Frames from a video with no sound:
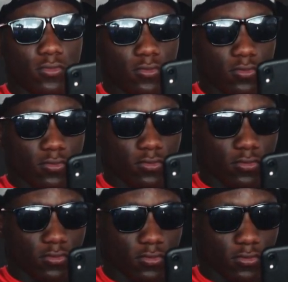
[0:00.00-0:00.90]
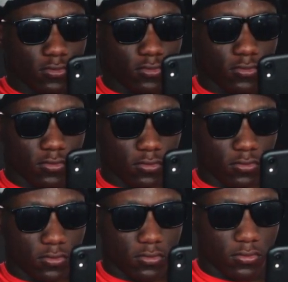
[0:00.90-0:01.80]

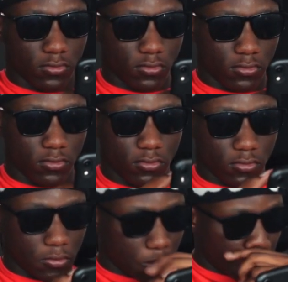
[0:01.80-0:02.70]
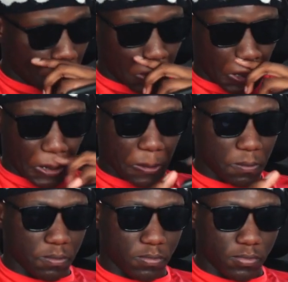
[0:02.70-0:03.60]

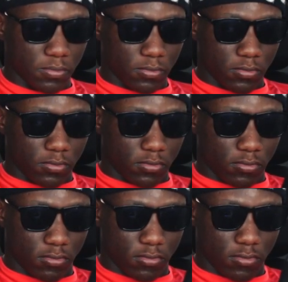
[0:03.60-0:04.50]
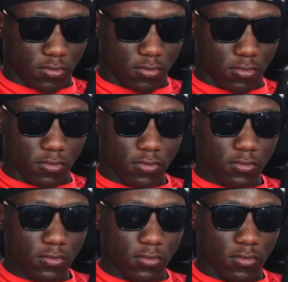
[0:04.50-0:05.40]

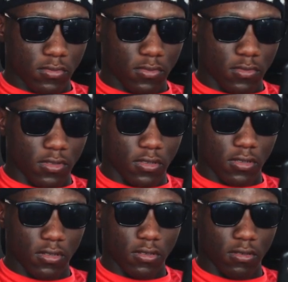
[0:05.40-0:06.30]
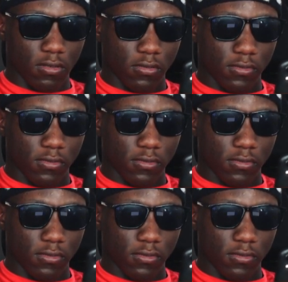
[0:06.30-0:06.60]
[no speech]